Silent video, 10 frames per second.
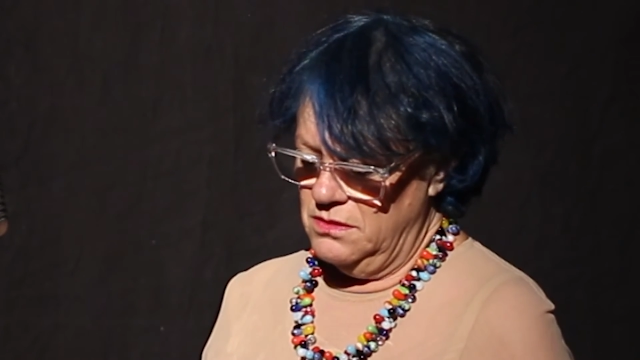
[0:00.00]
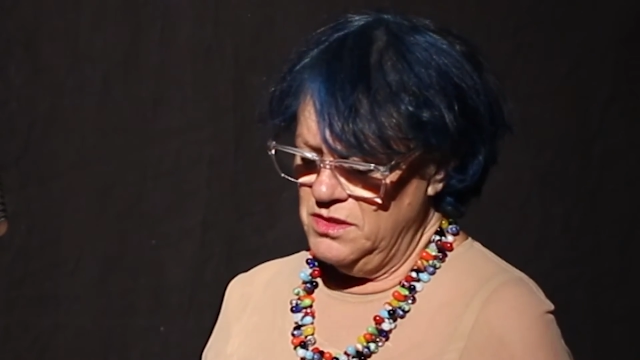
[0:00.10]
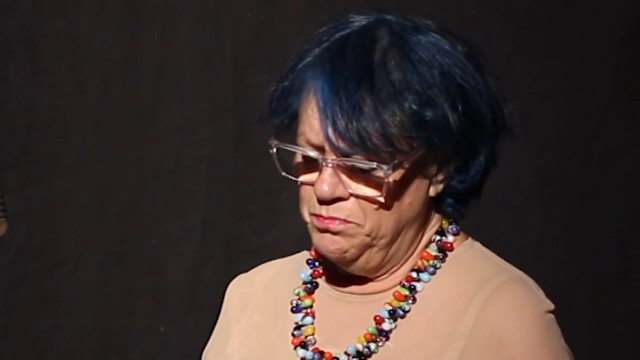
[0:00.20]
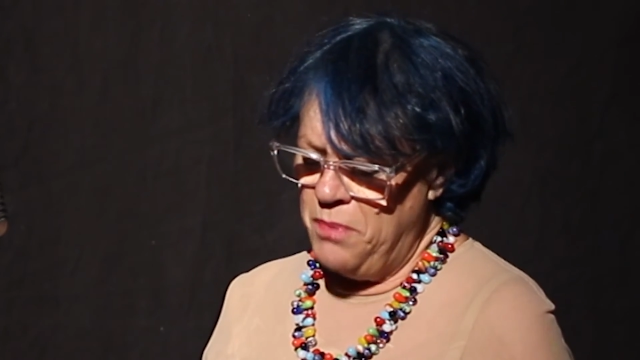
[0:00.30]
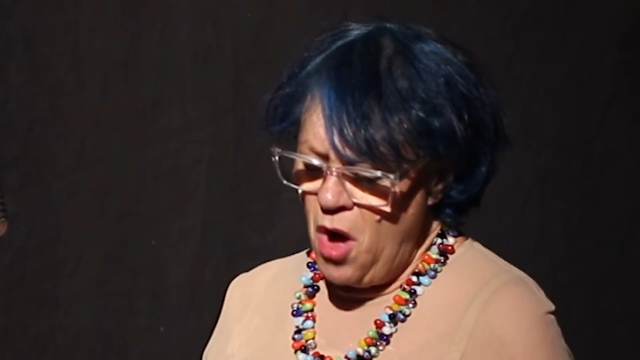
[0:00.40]

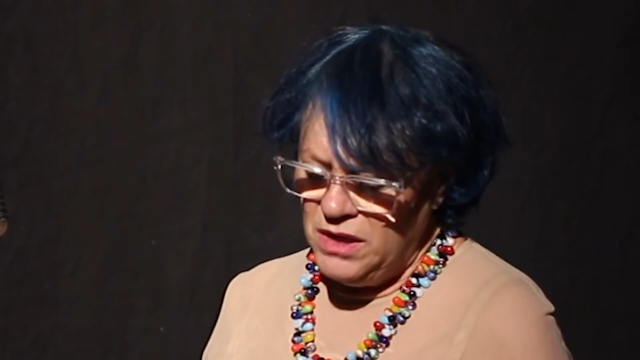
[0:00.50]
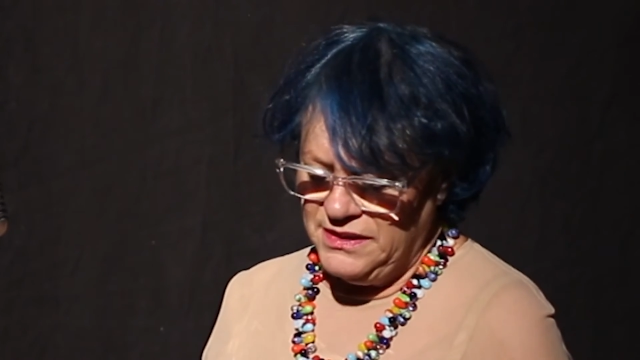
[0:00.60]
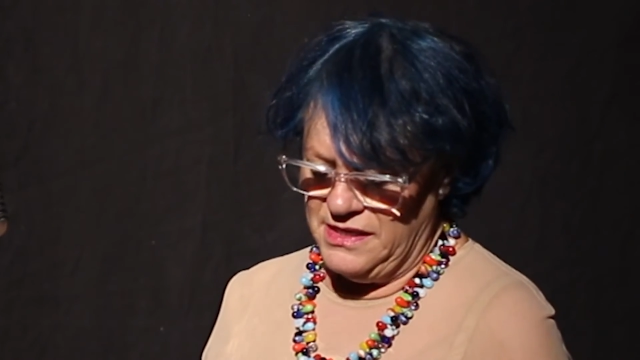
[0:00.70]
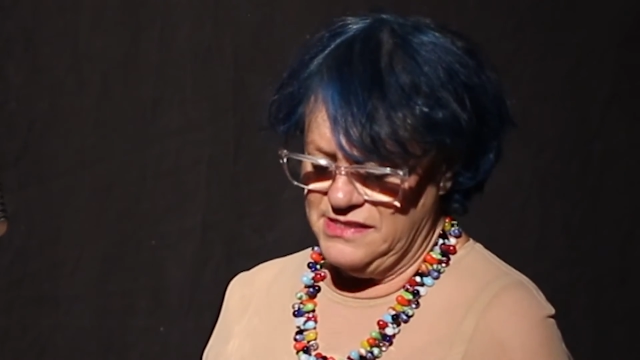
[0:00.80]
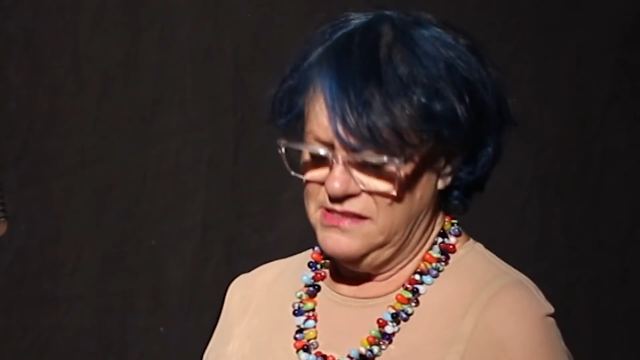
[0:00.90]
The
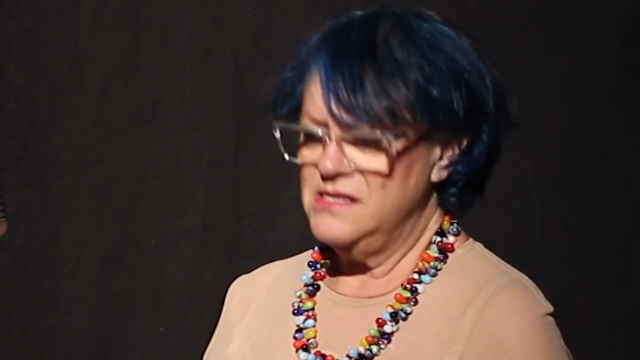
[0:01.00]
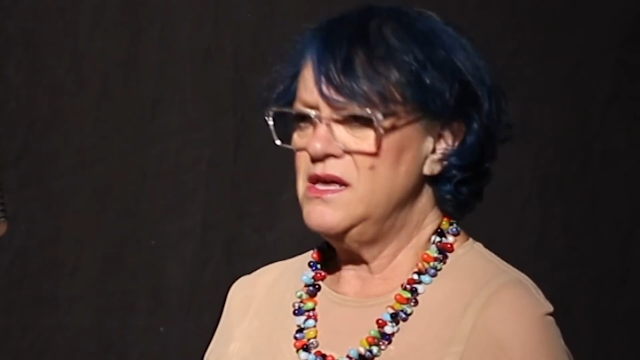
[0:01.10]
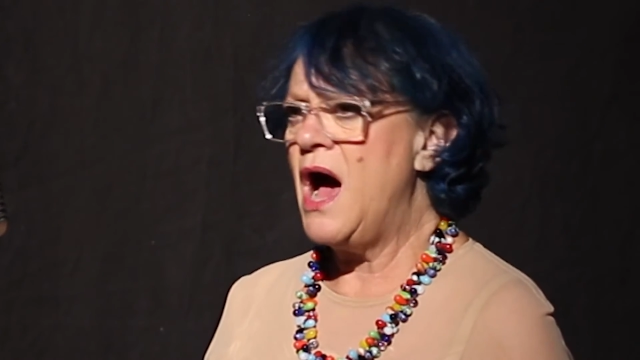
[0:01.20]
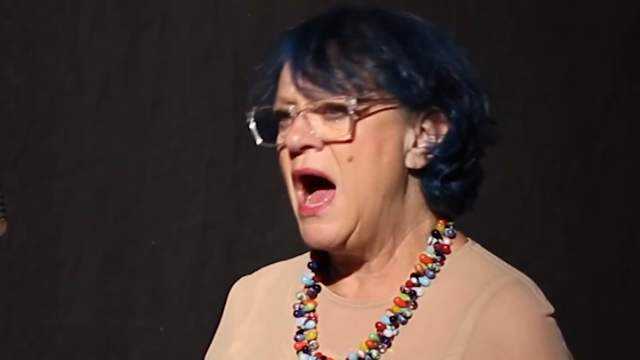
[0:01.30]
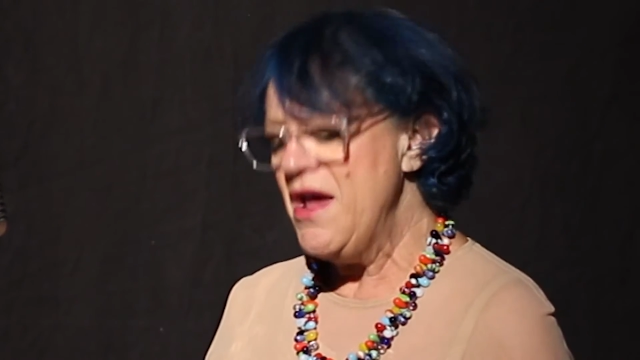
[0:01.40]
baldness,
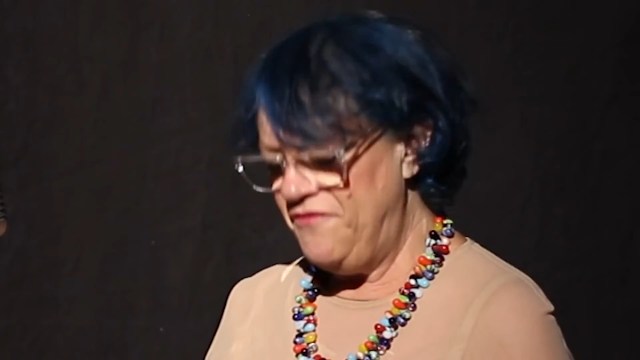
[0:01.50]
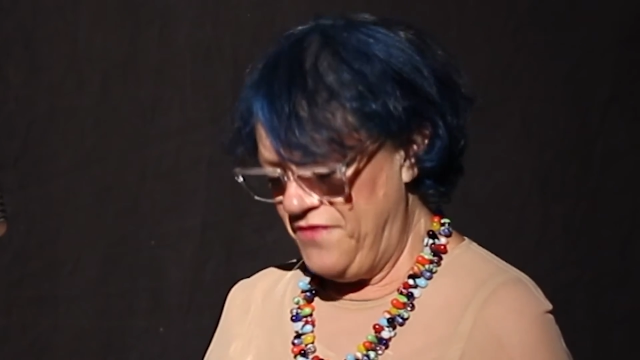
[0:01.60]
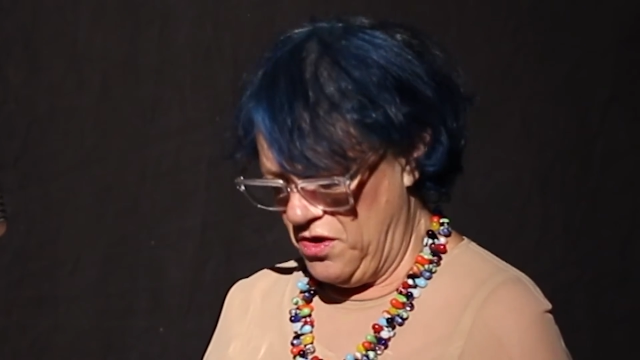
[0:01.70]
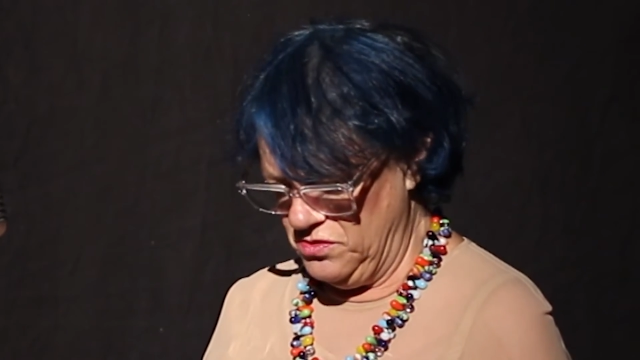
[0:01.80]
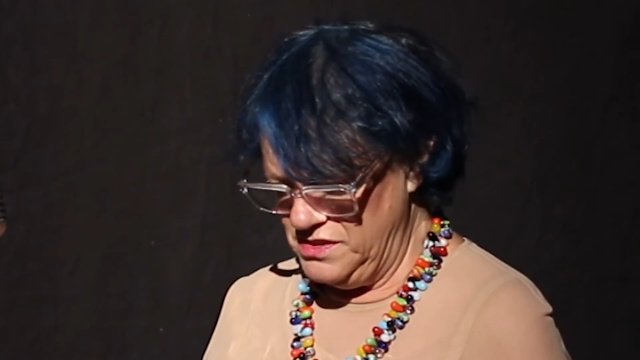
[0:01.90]
the
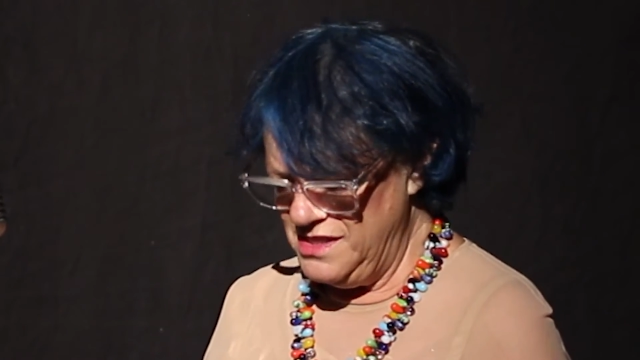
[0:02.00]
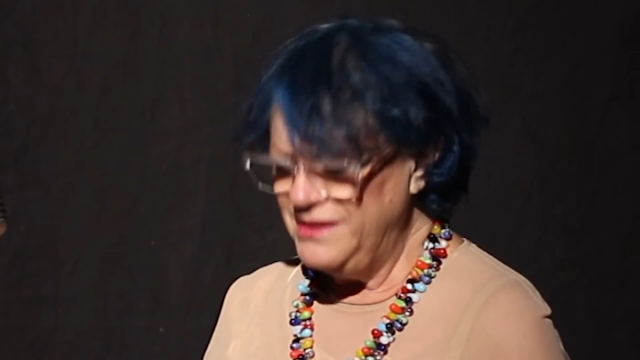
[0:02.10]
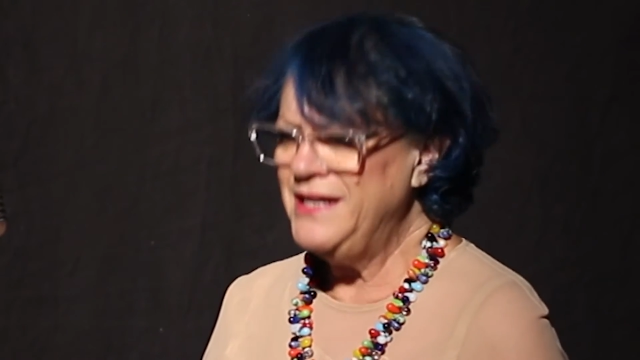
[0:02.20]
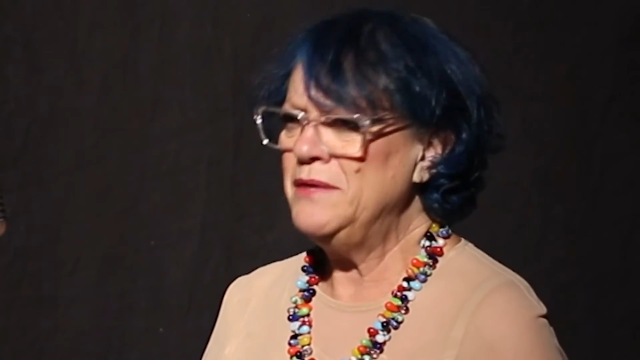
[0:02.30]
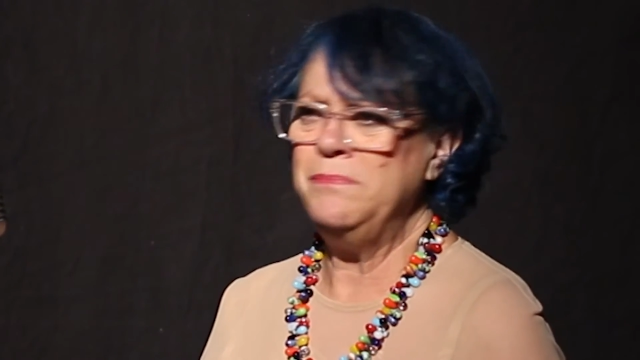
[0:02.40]
iPhones, the
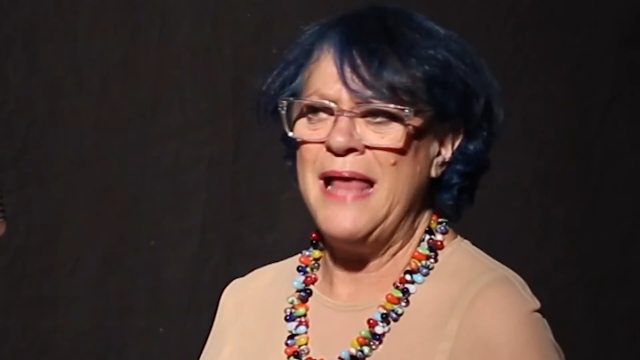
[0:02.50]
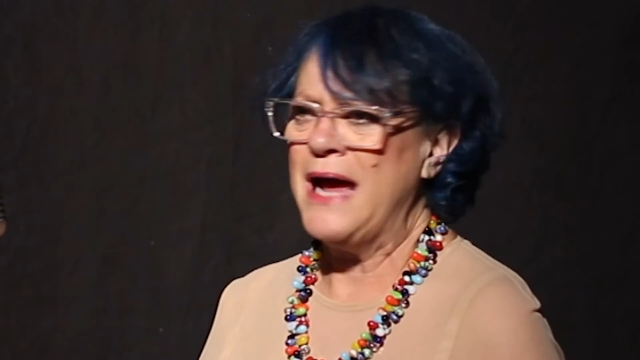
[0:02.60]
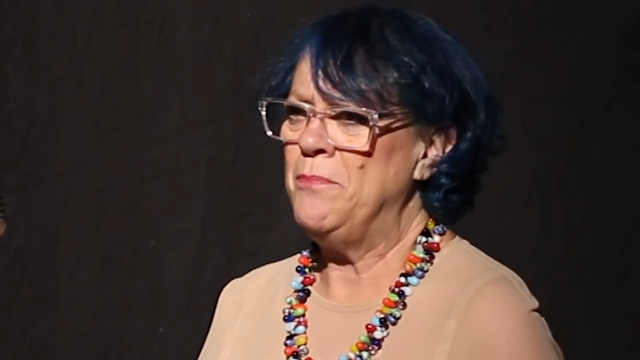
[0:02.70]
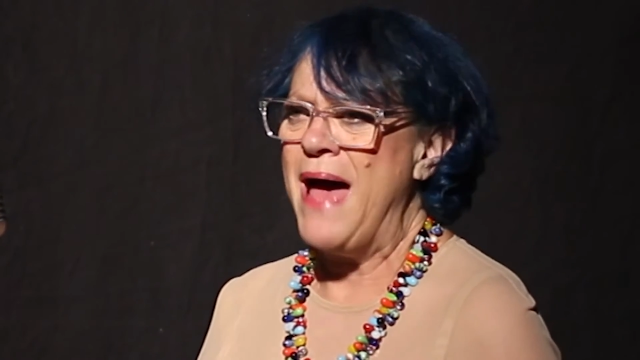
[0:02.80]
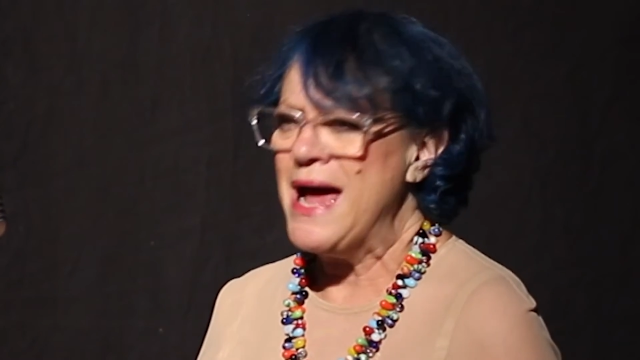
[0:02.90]
little
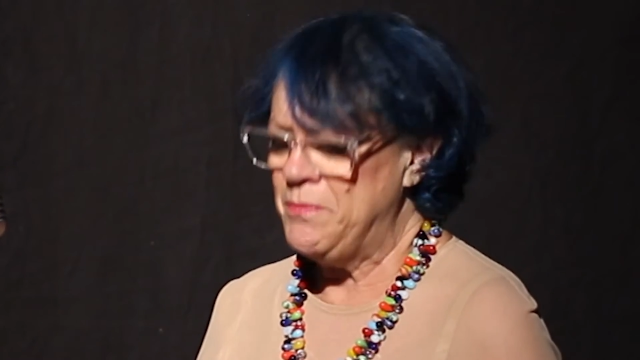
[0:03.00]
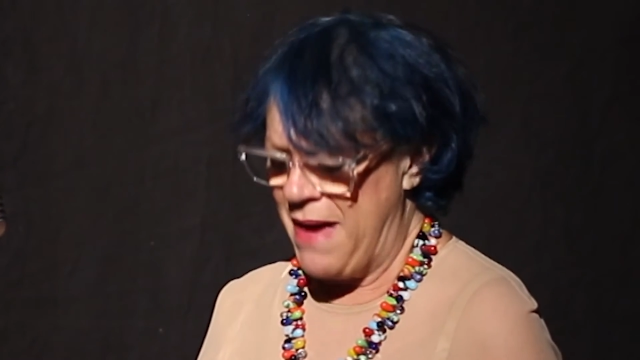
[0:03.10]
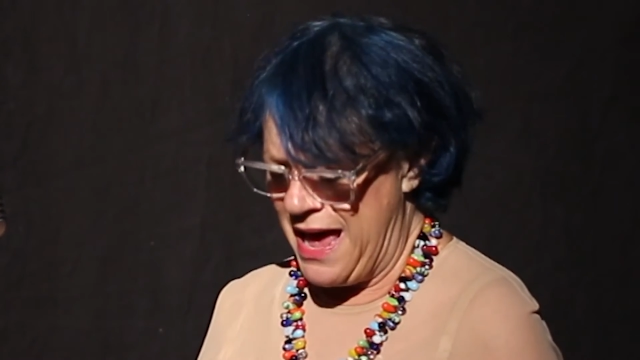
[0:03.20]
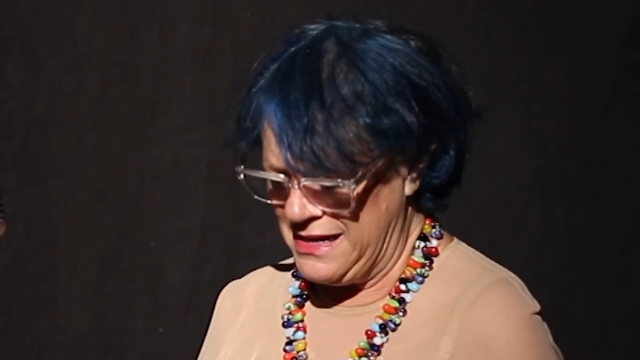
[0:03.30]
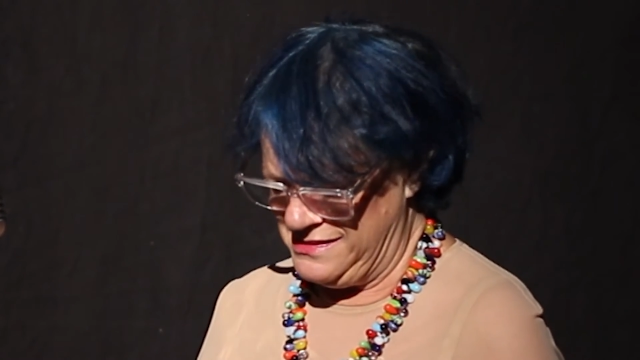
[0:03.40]
black
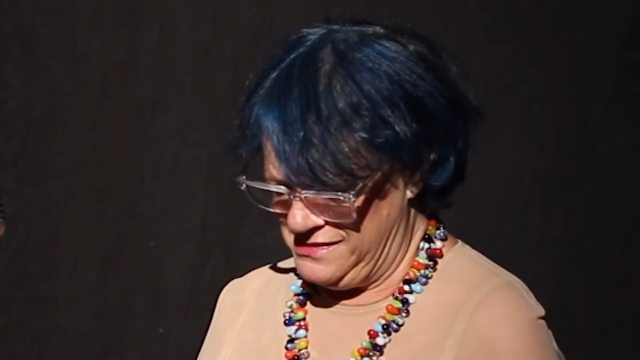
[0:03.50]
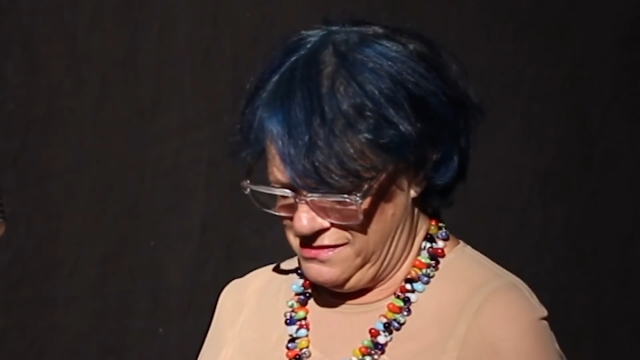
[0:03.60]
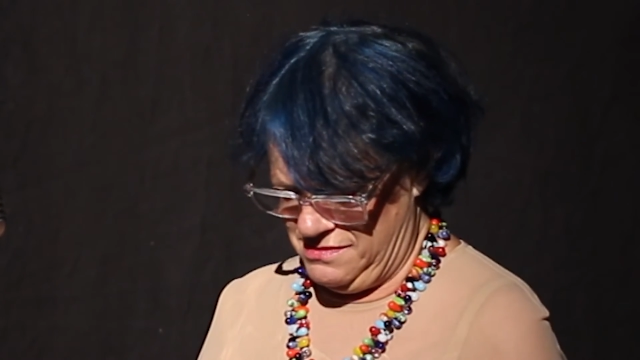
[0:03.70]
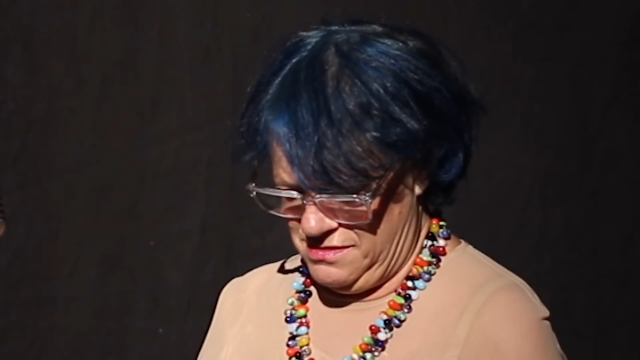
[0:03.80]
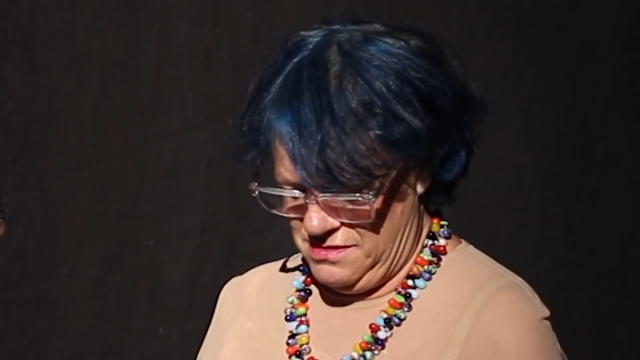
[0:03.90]
backpacks.